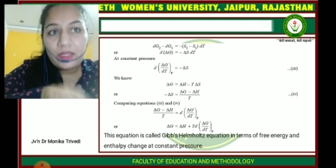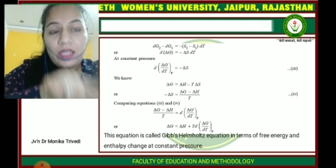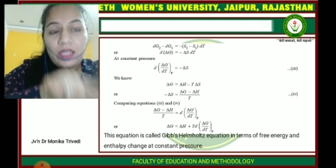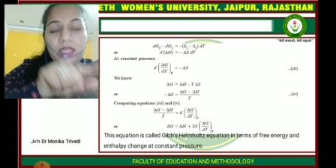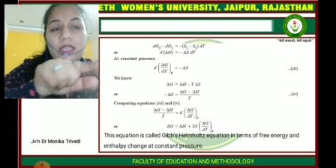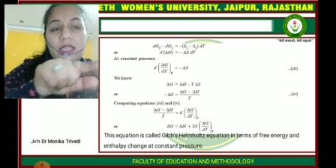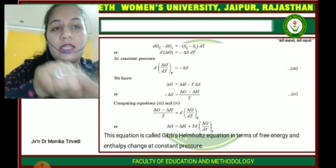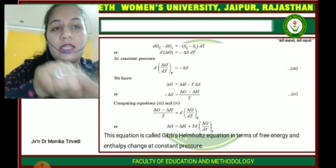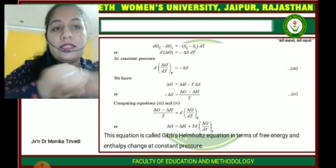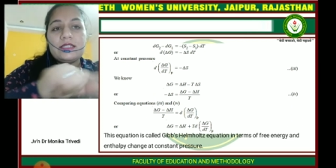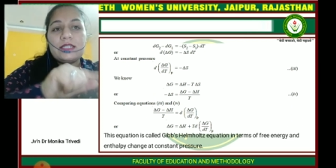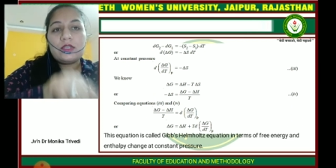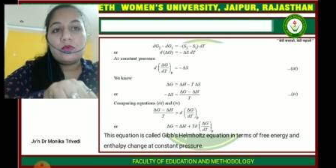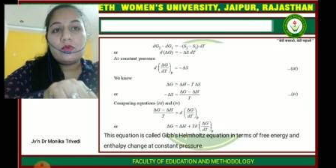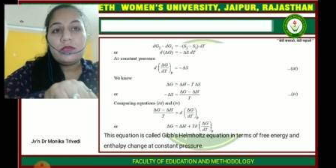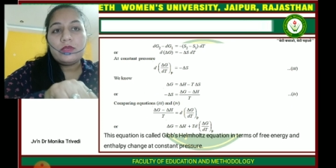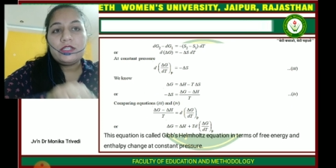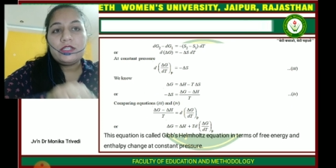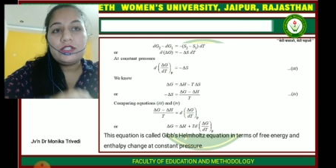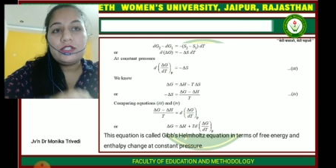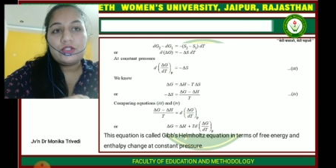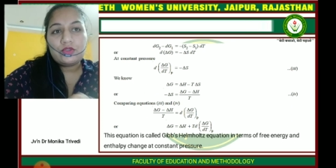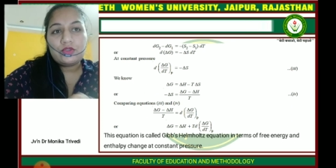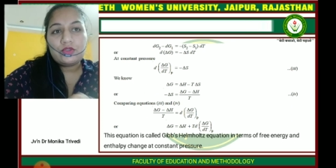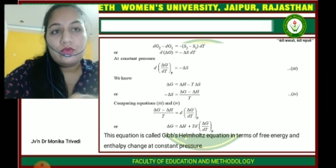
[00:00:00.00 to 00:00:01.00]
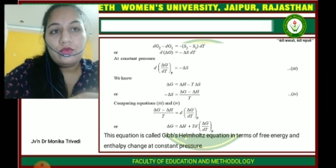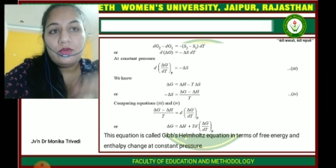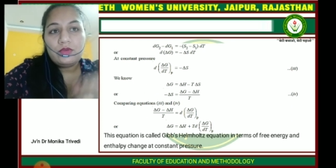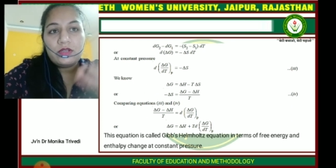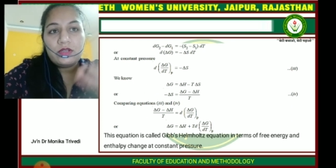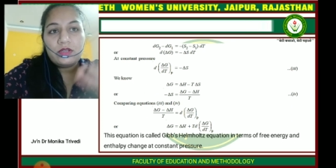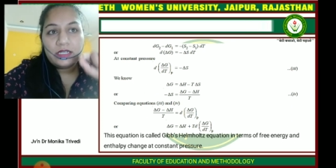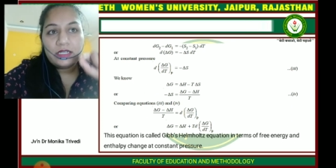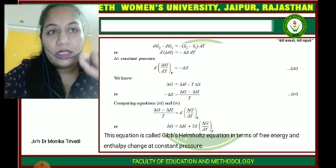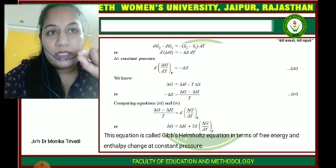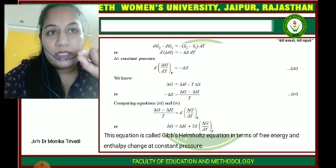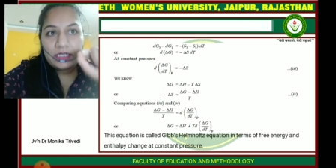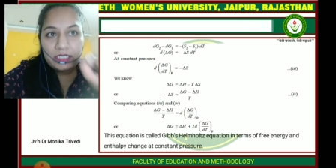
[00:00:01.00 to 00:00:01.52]
is equals to
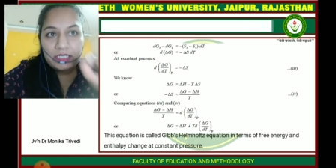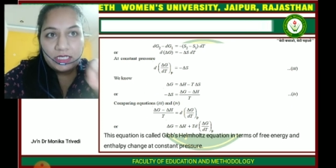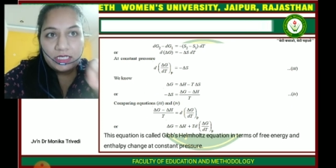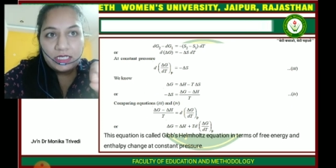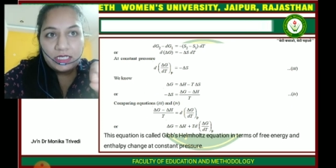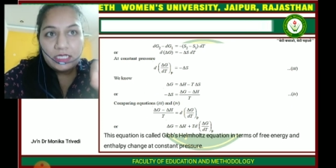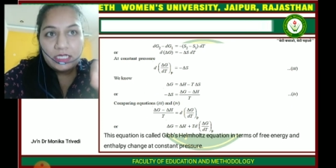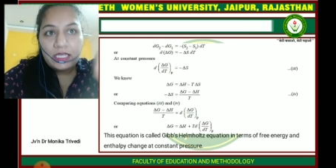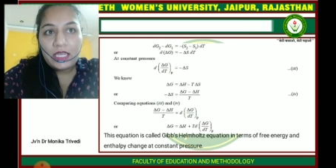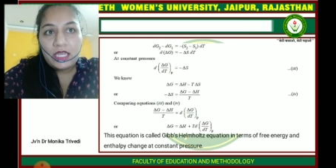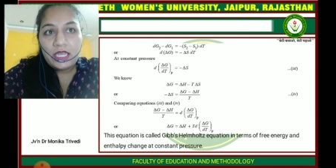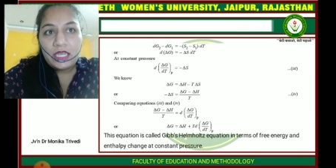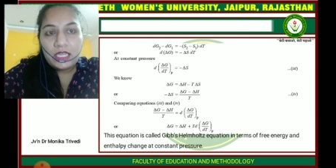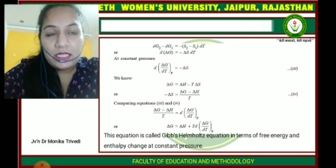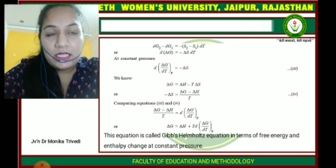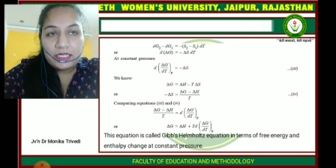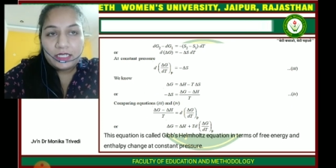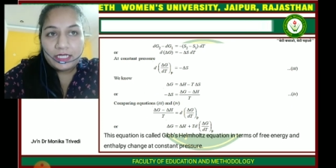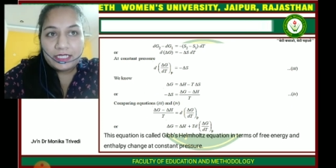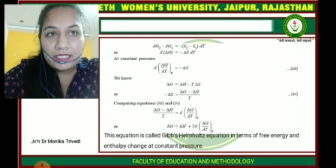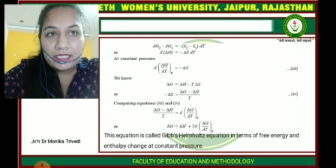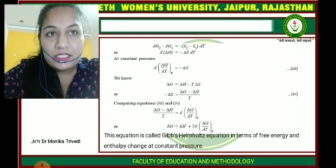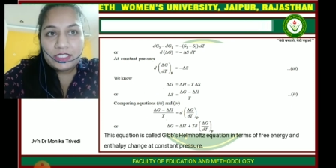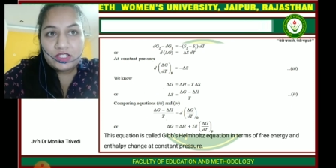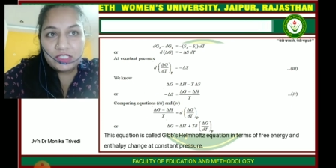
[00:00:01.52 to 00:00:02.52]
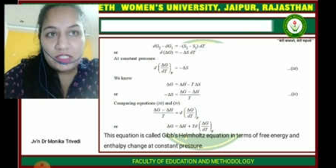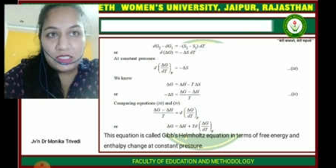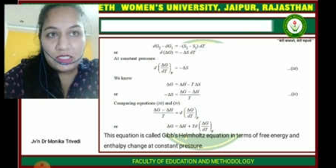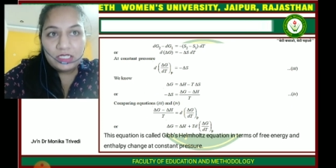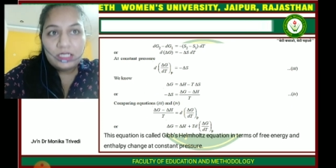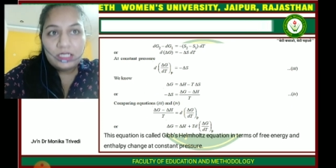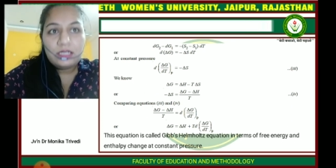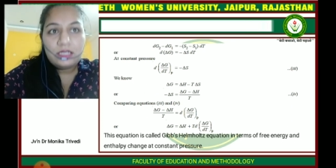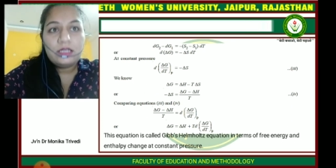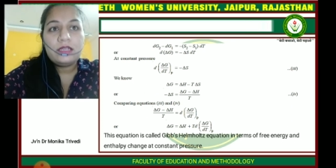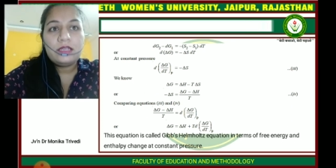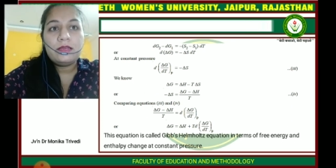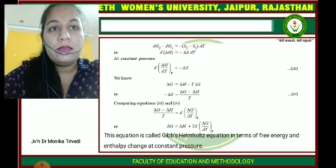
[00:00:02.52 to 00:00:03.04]
d del G
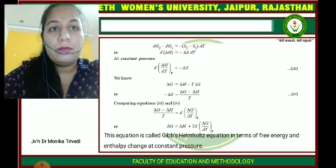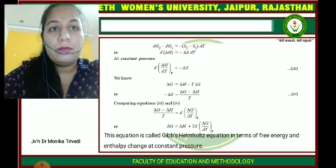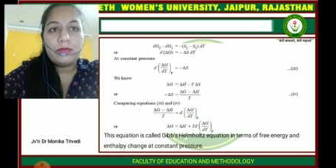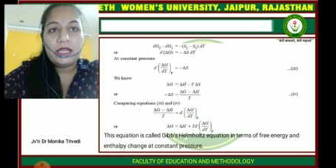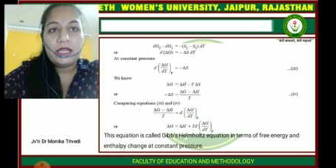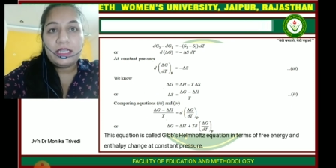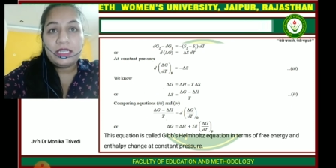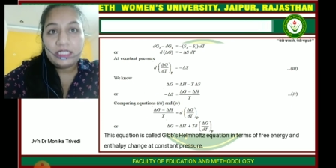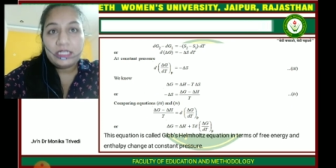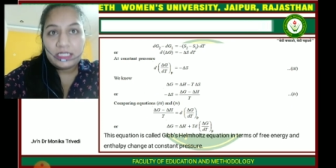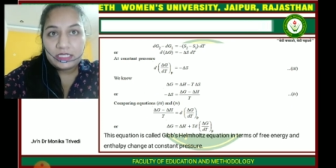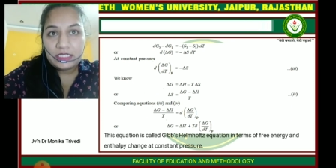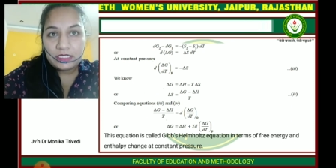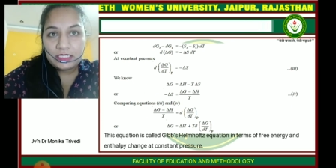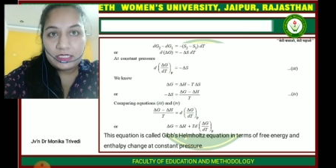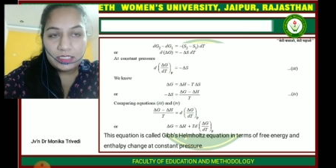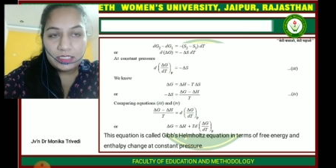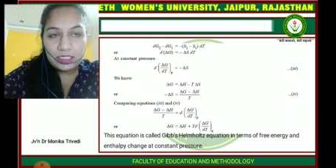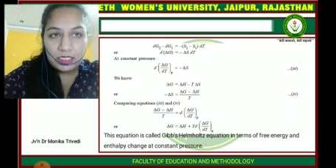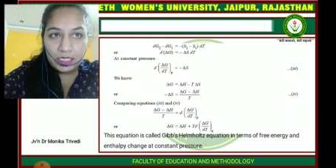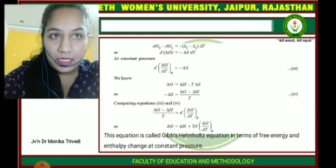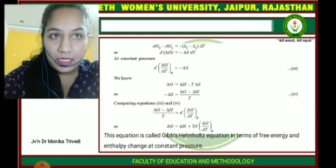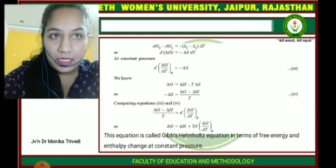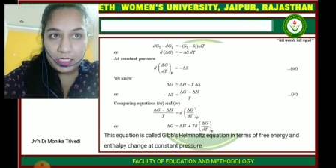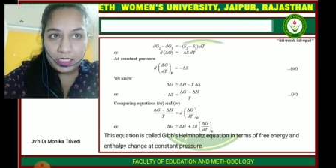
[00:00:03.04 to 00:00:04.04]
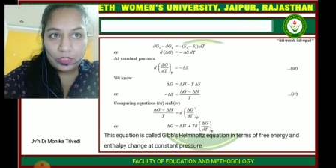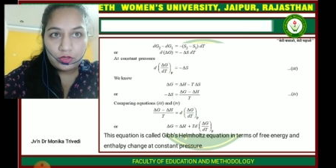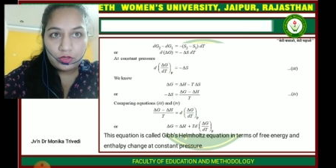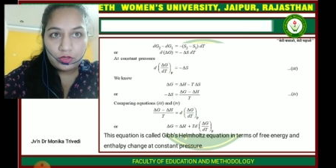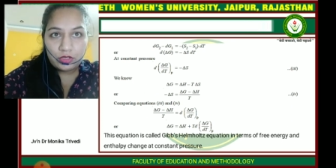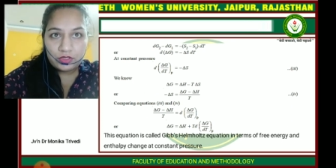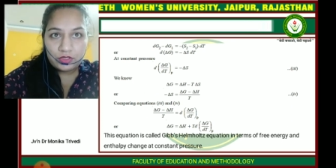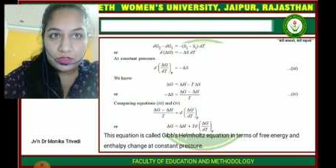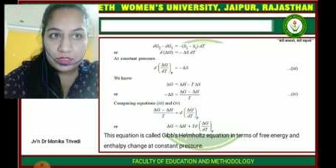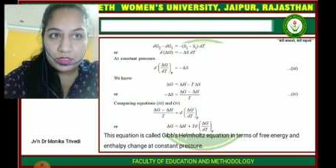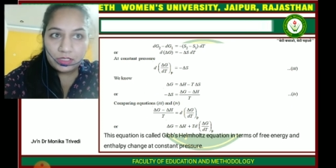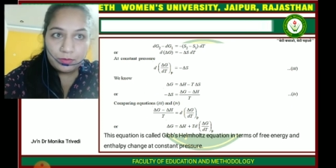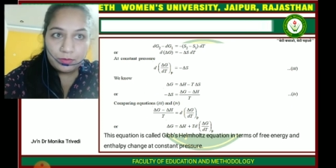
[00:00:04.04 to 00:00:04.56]
by dt at
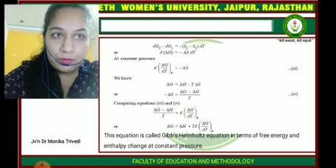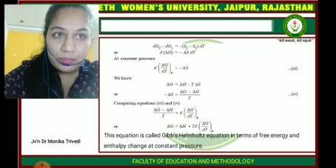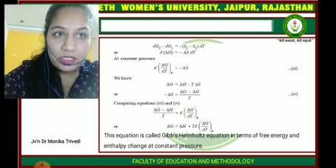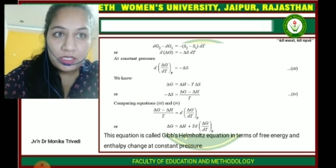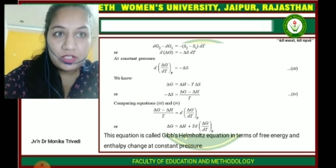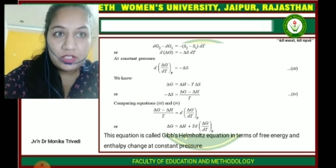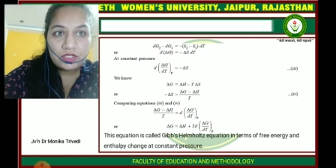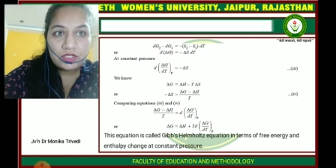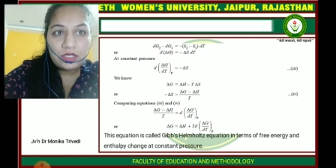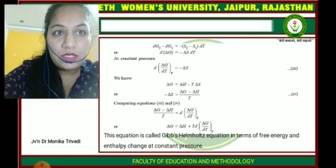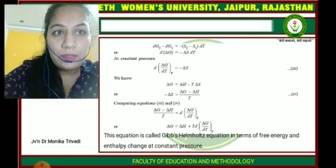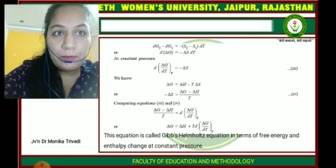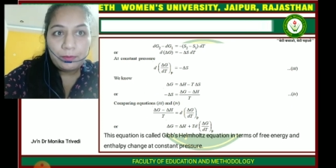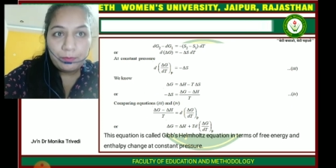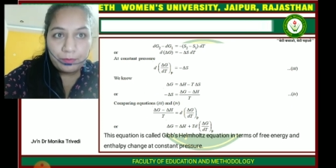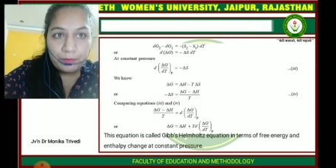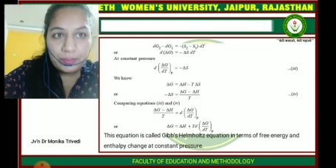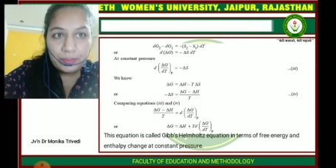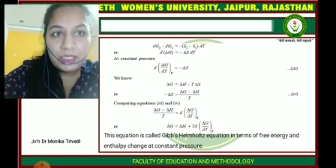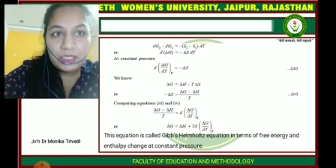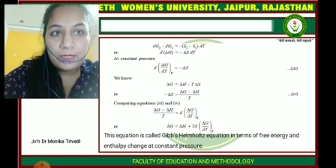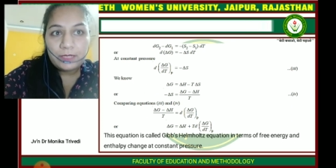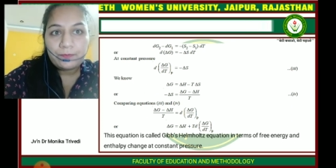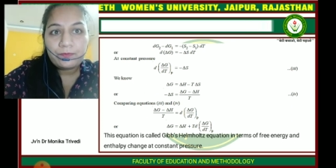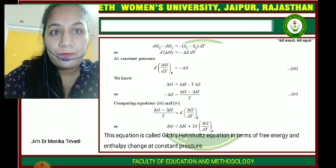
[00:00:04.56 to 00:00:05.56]
constant pressure P.